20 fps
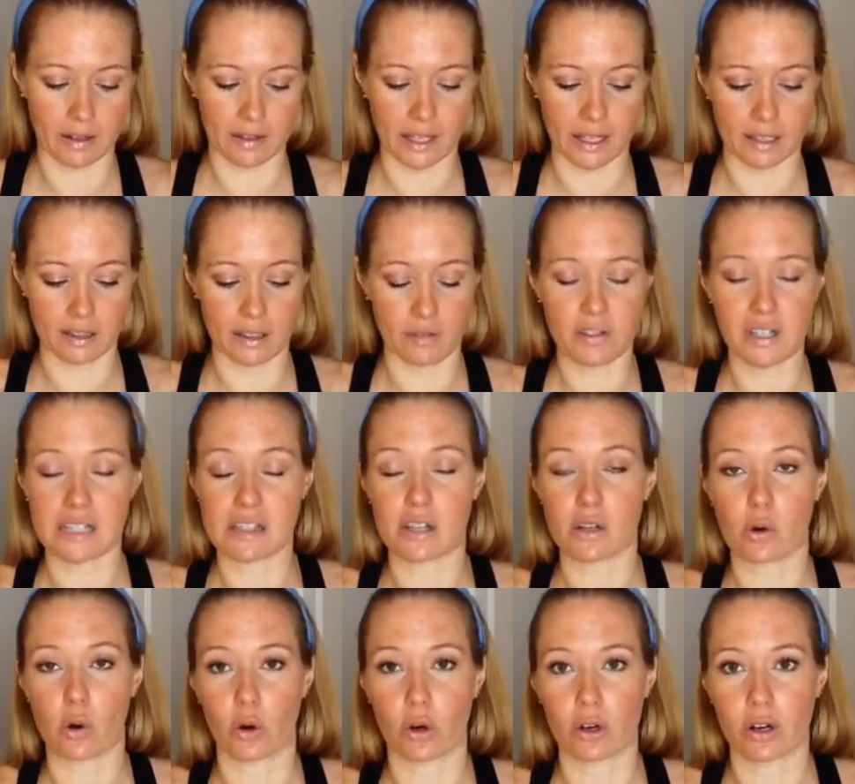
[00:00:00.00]
of lifting the
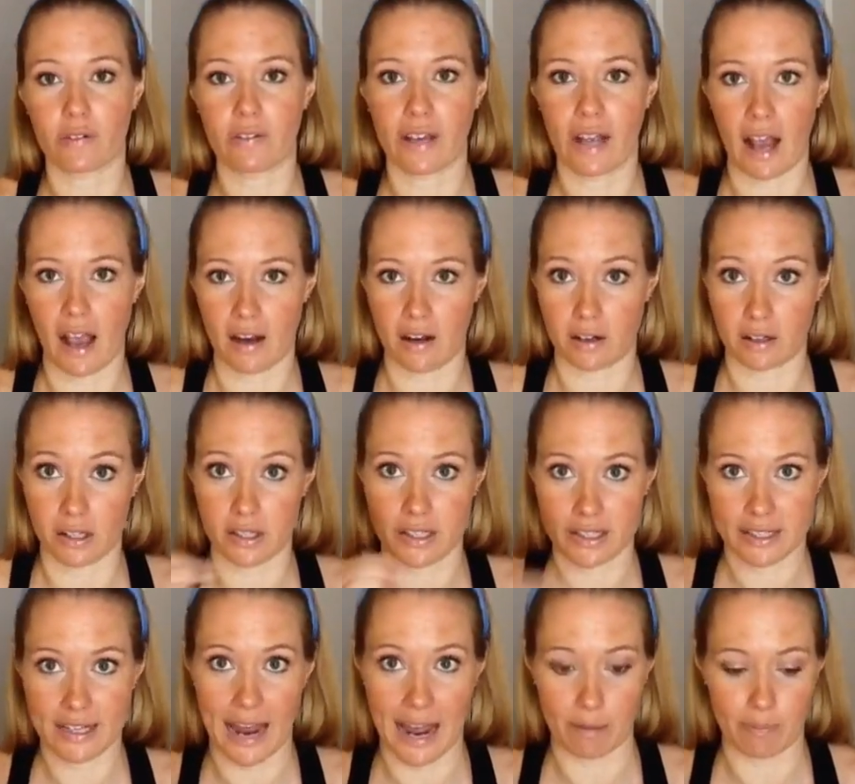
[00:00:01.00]
corner of it and it'll
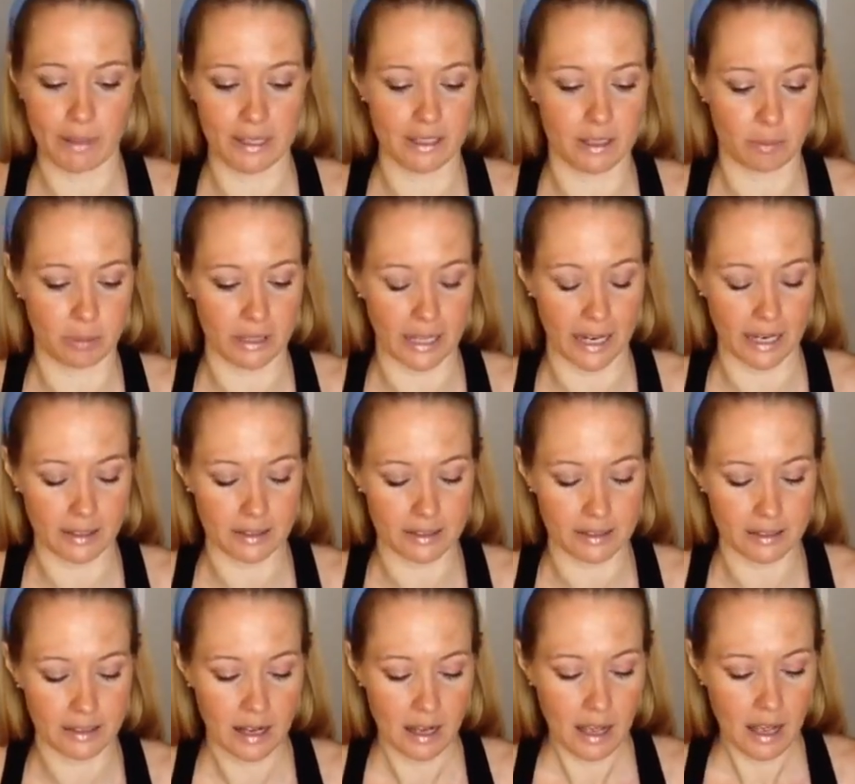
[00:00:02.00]
snap into
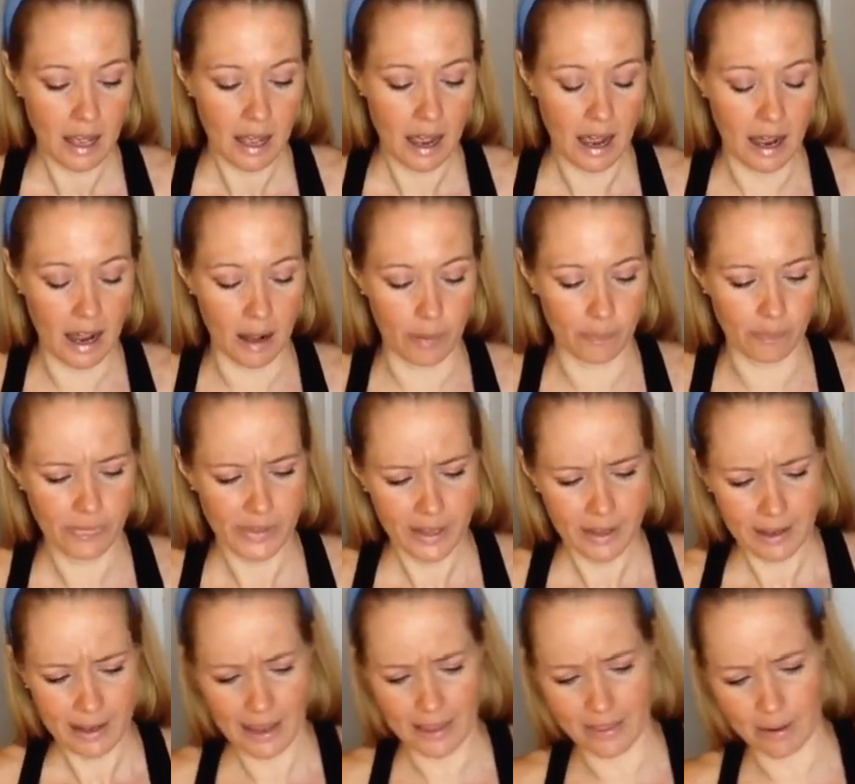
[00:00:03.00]
place. And
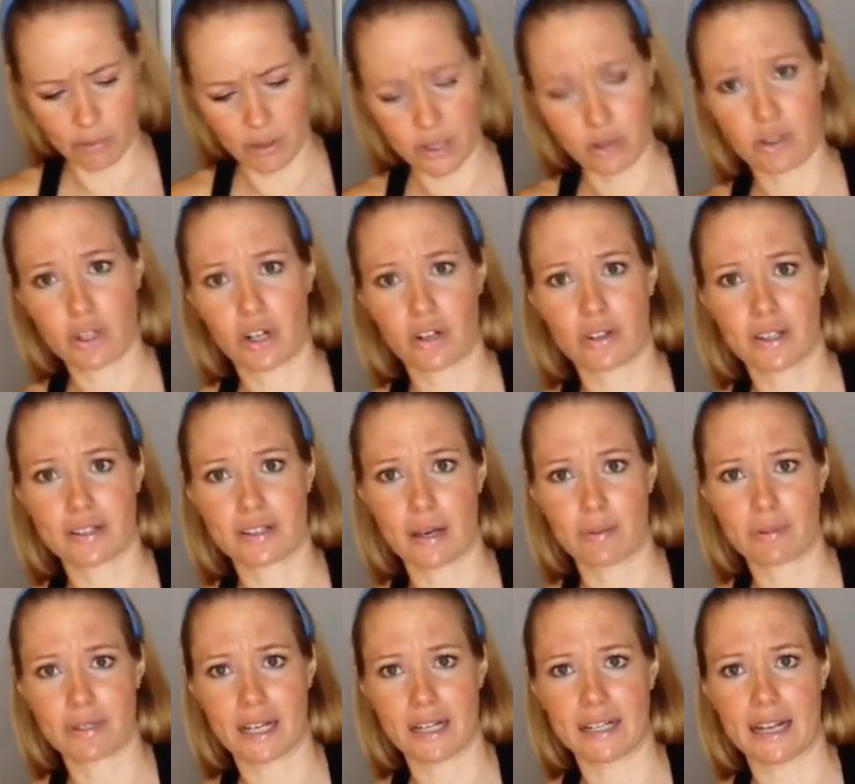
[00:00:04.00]
then when you turn this
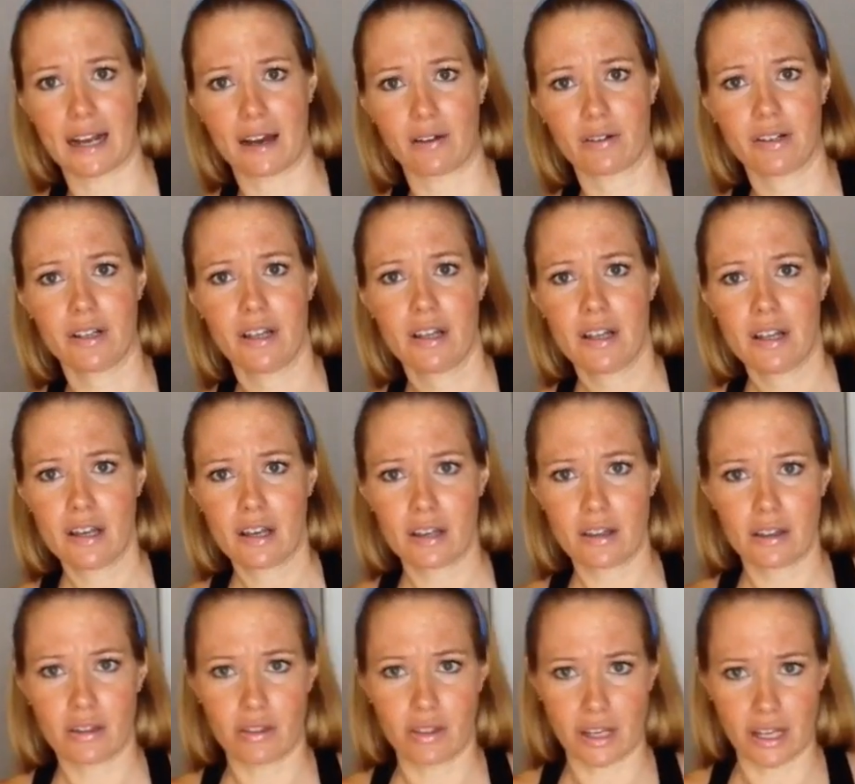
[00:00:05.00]
upside down,
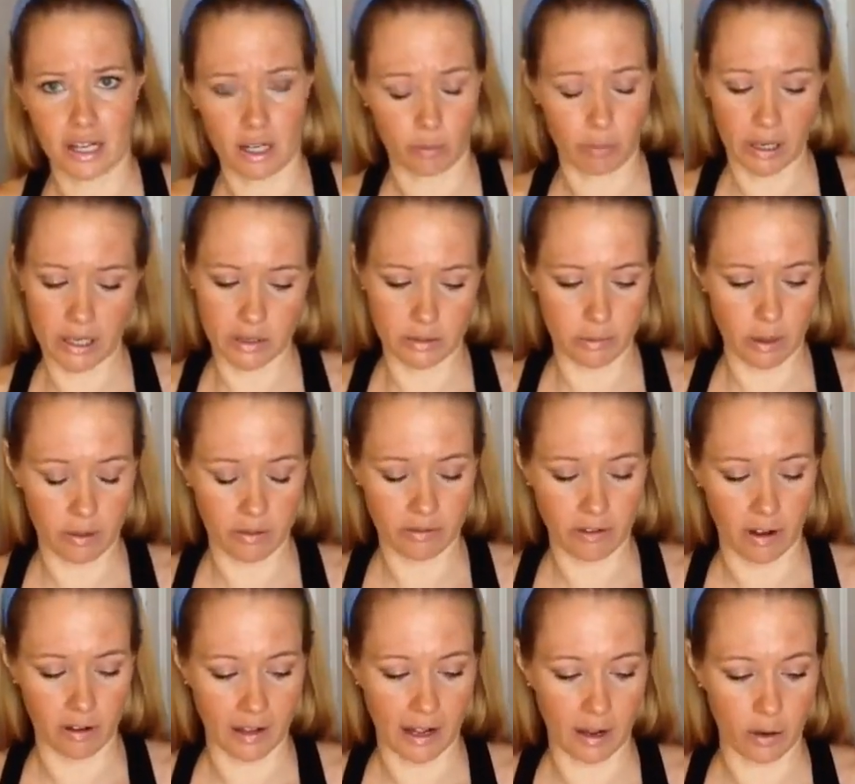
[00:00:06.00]
the earbuds won't
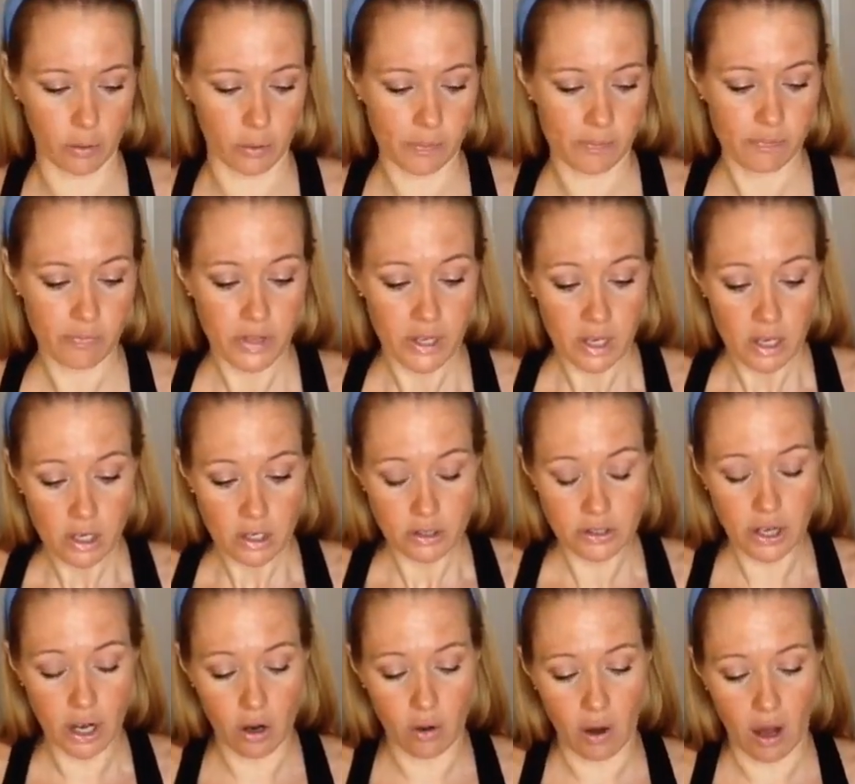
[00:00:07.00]
fall out.
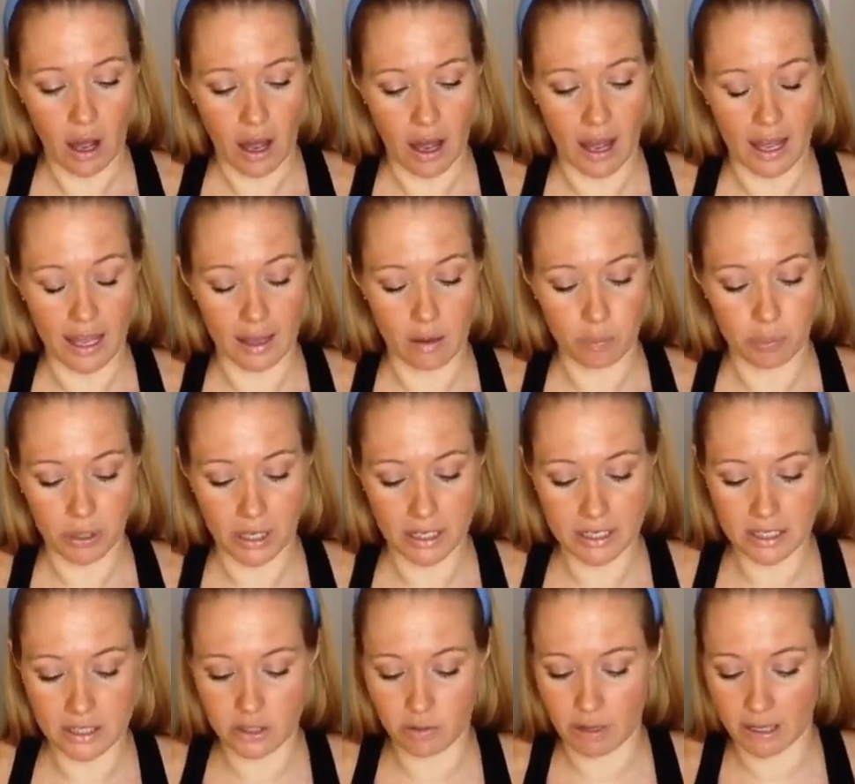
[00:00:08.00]
So I plugged
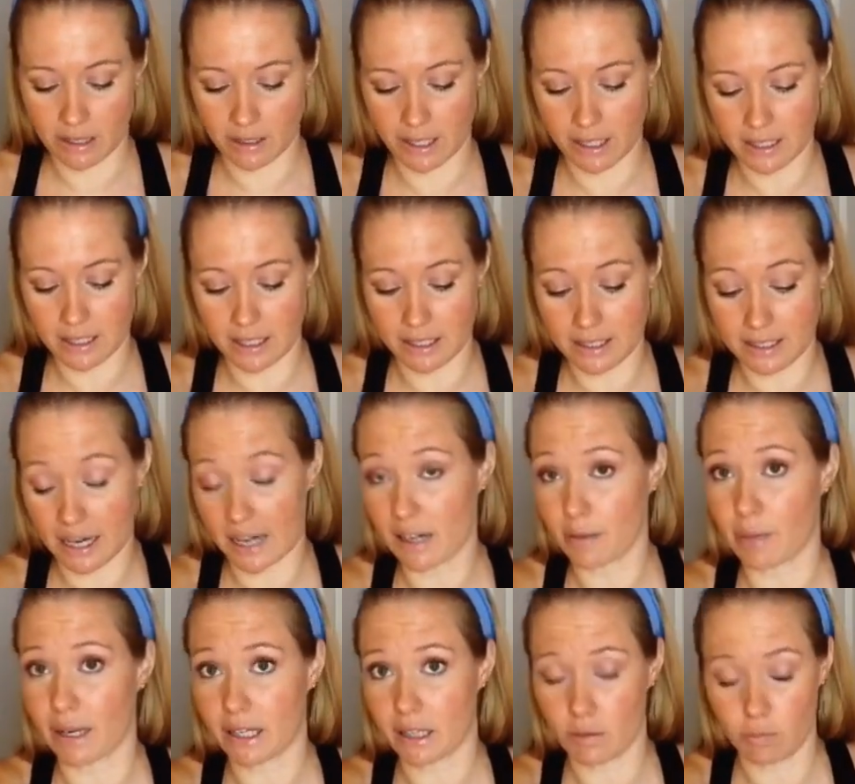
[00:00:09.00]
it directly into the side of
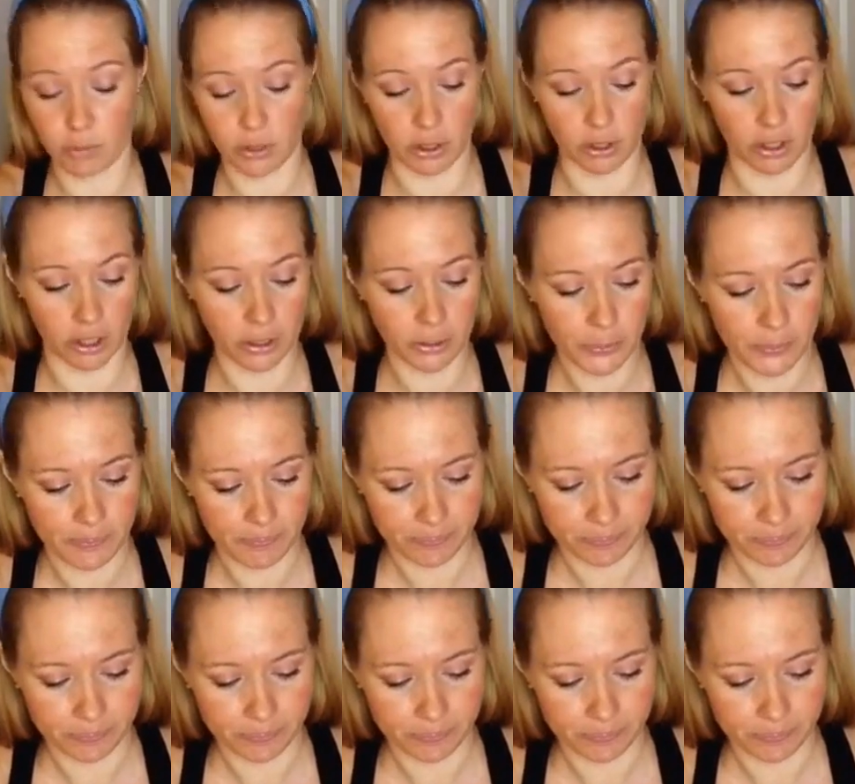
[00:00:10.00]
my computer.